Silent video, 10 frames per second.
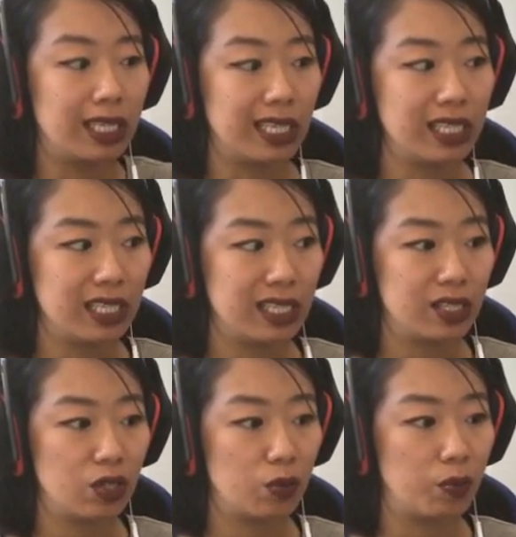
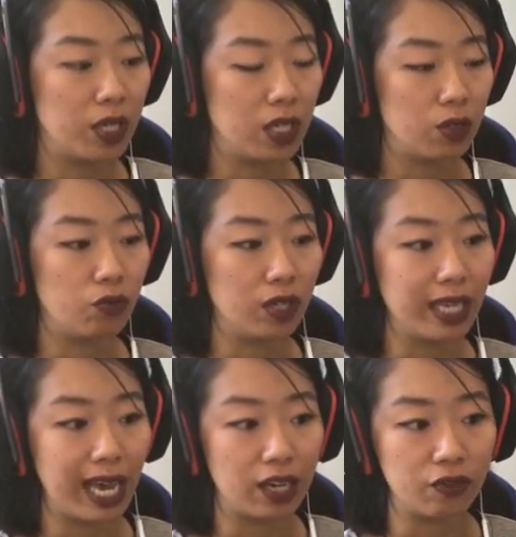This could be
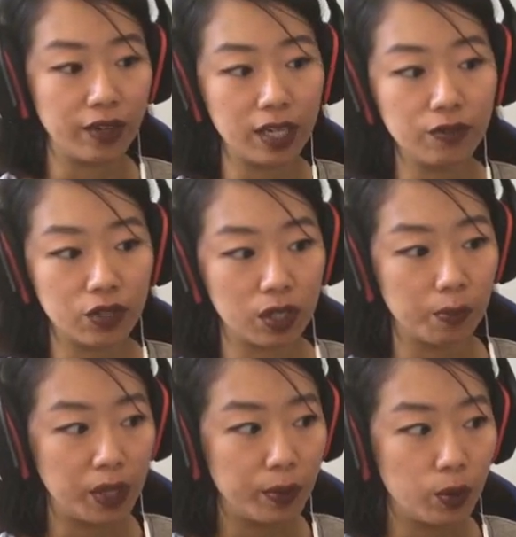really aggravating for some
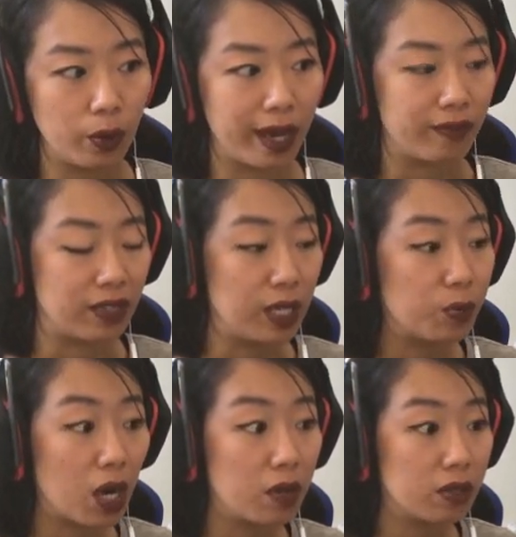people who have knee
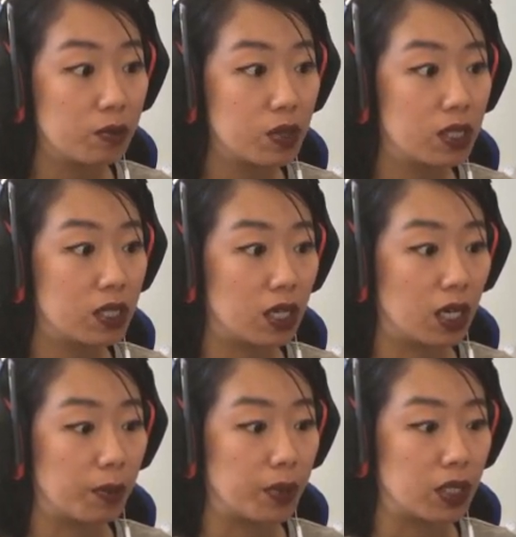problems,
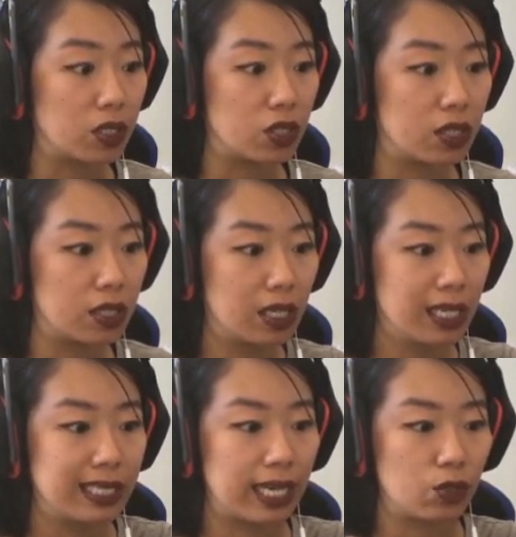because just
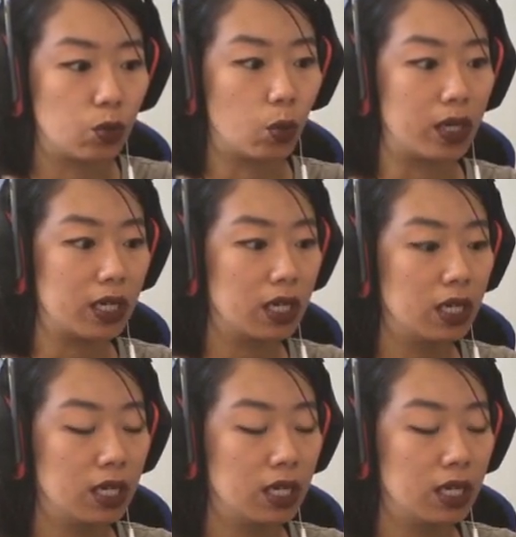that twerk,